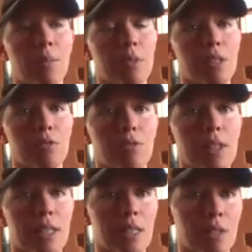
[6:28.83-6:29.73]
these
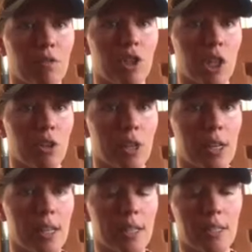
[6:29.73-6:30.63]
feelings of
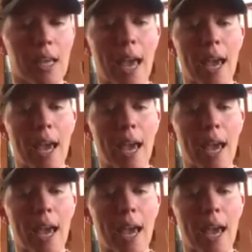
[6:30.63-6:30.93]
jitteriness.